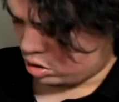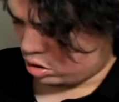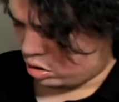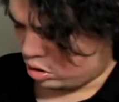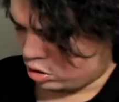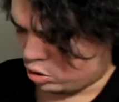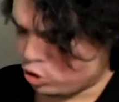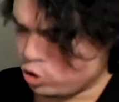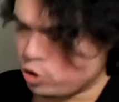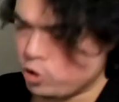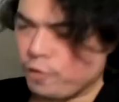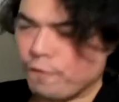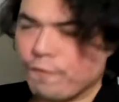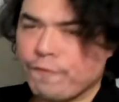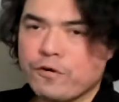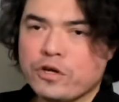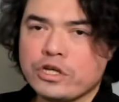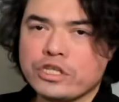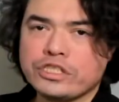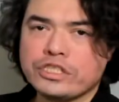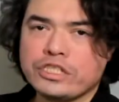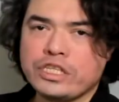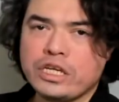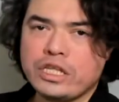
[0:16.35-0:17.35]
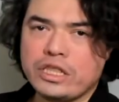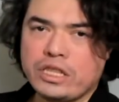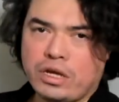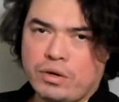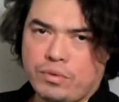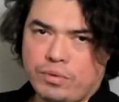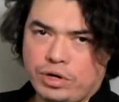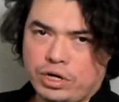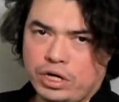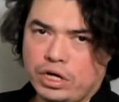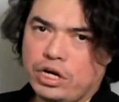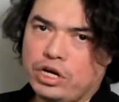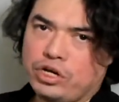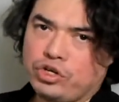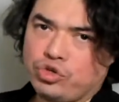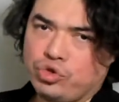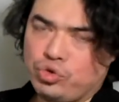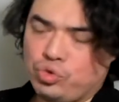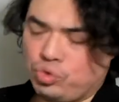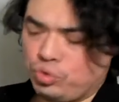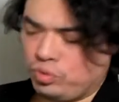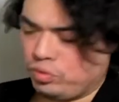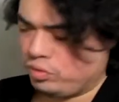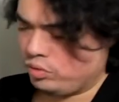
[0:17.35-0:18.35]
the first thing that we're going to
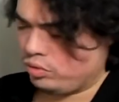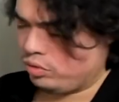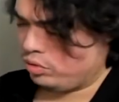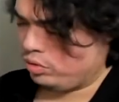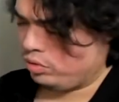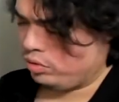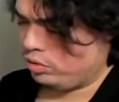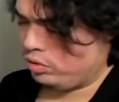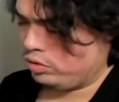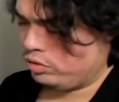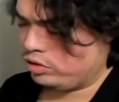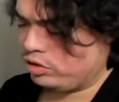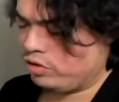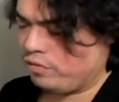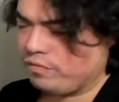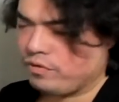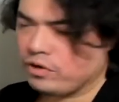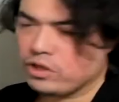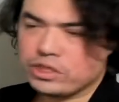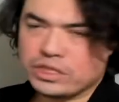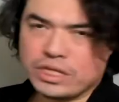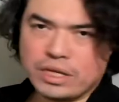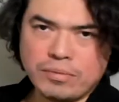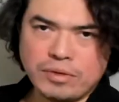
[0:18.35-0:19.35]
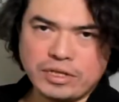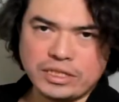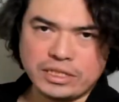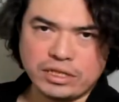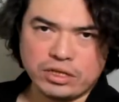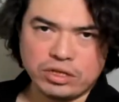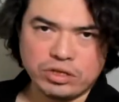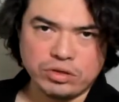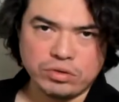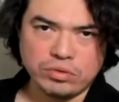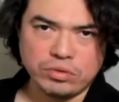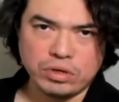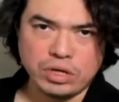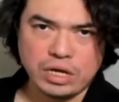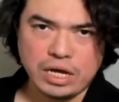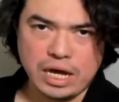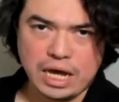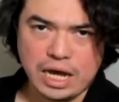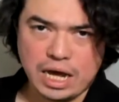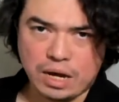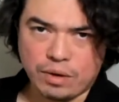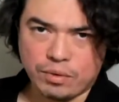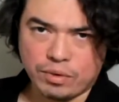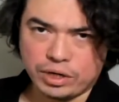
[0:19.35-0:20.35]
do, so first let me tell you
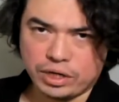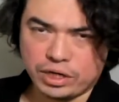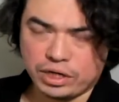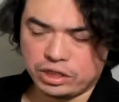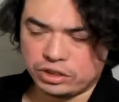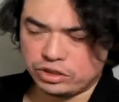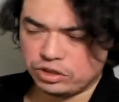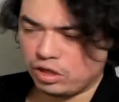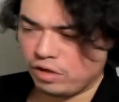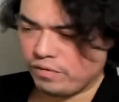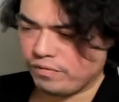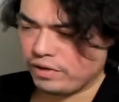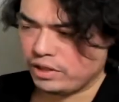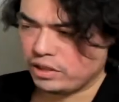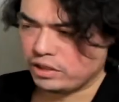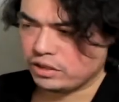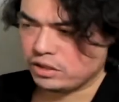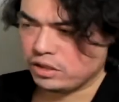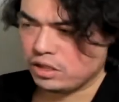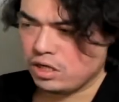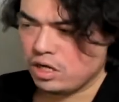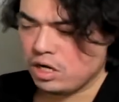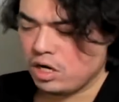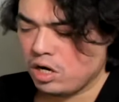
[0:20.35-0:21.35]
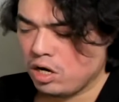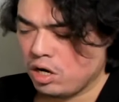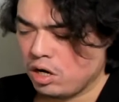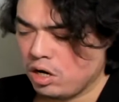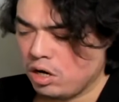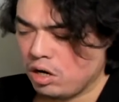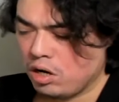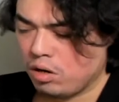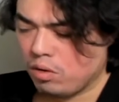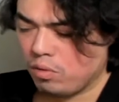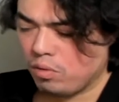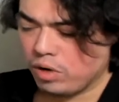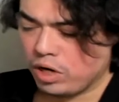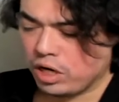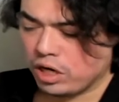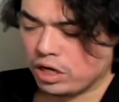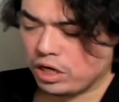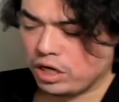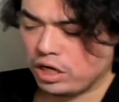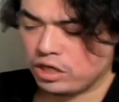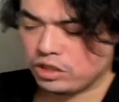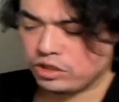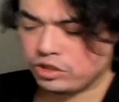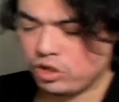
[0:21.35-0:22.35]
how we're going to solve this. We're going
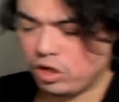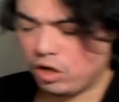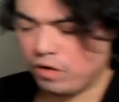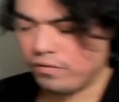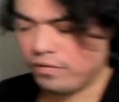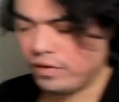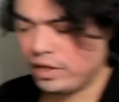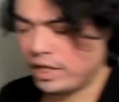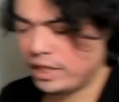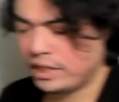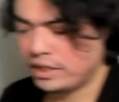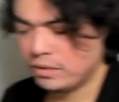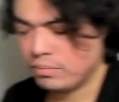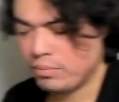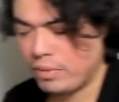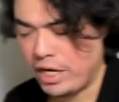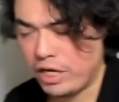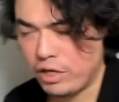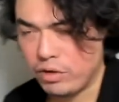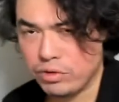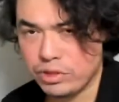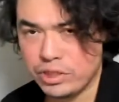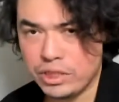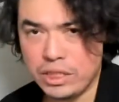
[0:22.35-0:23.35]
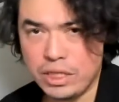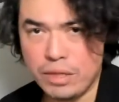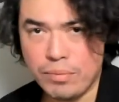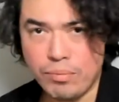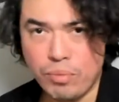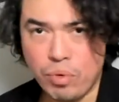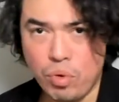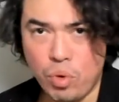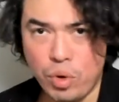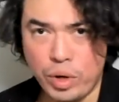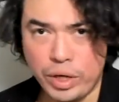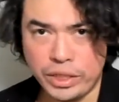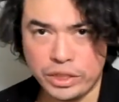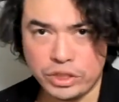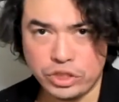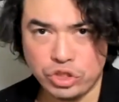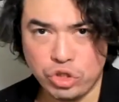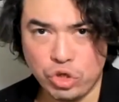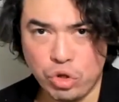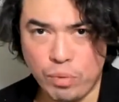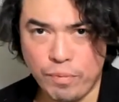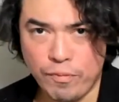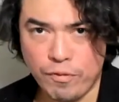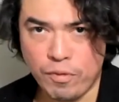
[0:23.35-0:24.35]
to solve this by using the
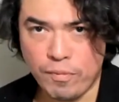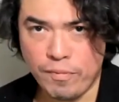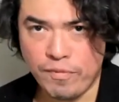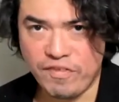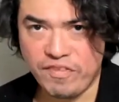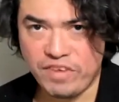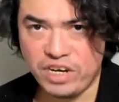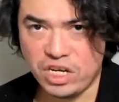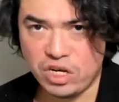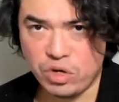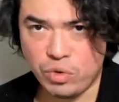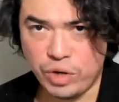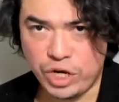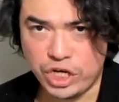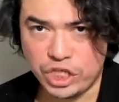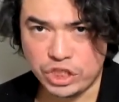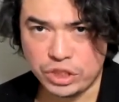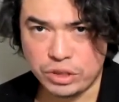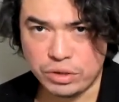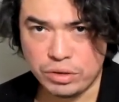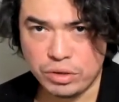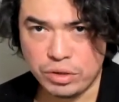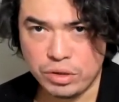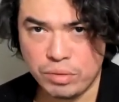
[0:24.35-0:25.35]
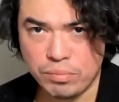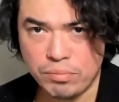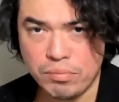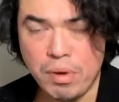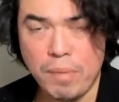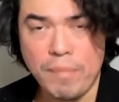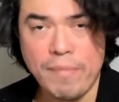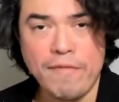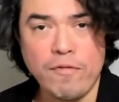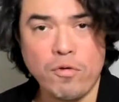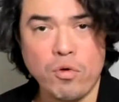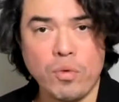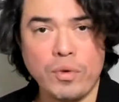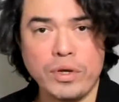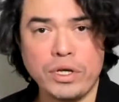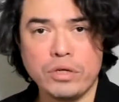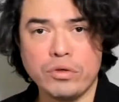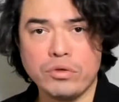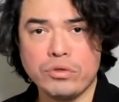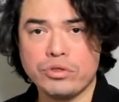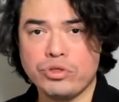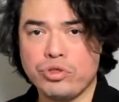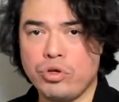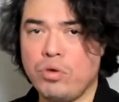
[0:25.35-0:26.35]
point-slope form of an equation. But before we do
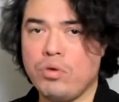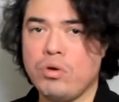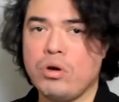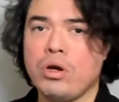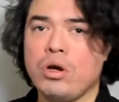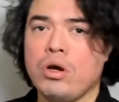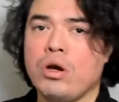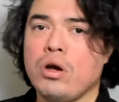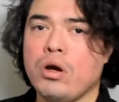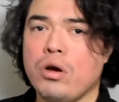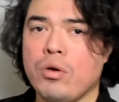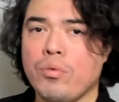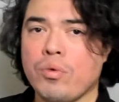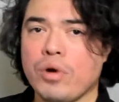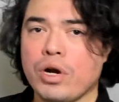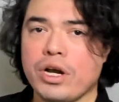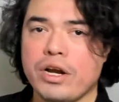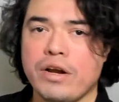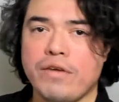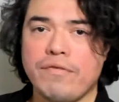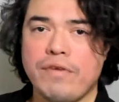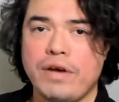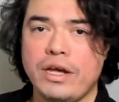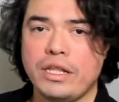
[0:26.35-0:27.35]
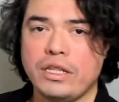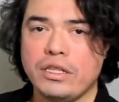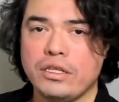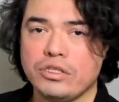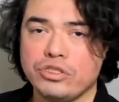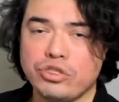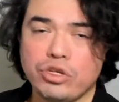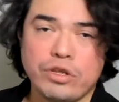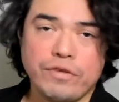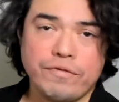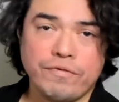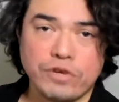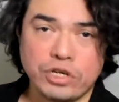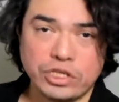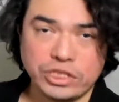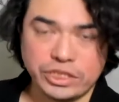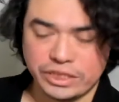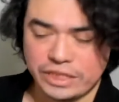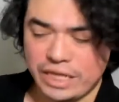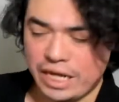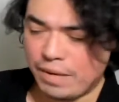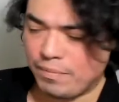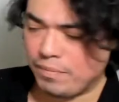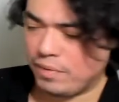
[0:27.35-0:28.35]
so, we're going to find, so the first
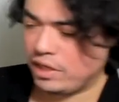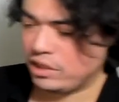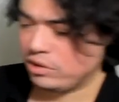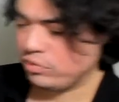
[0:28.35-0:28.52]
step is we're